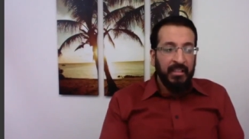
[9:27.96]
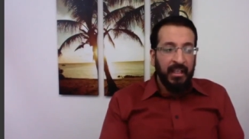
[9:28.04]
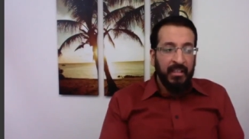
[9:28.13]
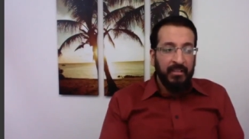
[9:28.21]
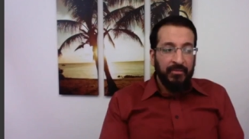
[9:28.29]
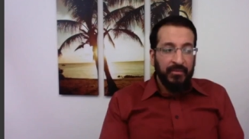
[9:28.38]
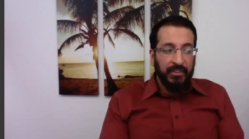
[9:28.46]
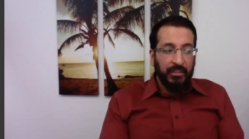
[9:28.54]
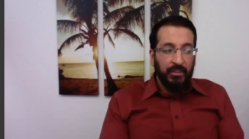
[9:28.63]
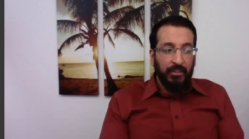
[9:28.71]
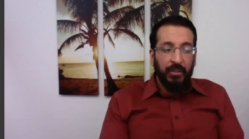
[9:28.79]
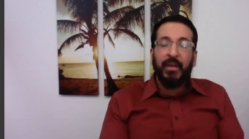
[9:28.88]

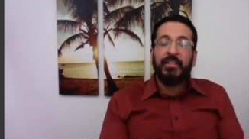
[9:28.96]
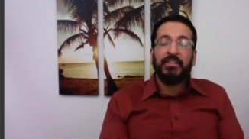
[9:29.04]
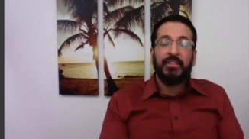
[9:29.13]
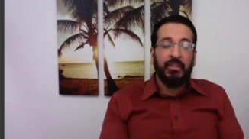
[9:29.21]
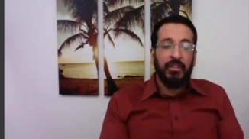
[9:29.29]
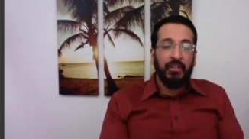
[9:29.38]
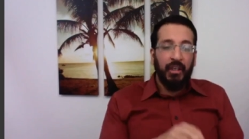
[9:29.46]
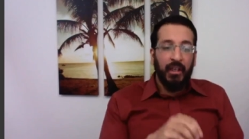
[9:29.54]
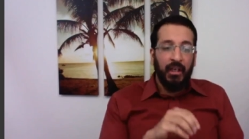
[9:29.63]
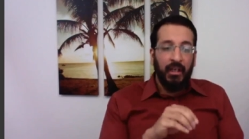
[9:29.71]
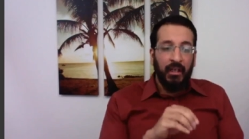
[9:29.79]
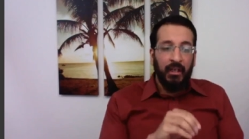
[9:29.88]
physical or mental
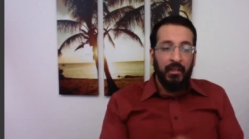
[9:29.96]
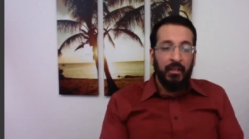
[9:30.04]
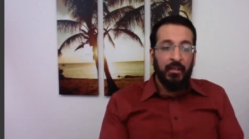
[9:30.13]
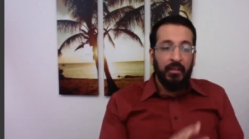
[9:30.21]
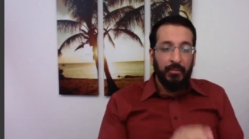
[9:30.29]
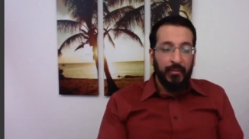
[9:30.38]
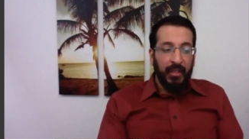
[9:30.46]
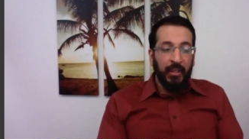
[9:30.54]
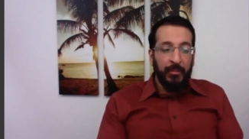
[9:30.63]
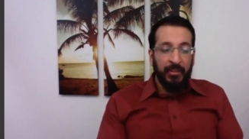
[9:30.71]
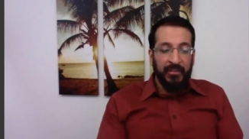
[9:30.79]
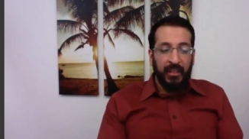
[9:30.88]
ailment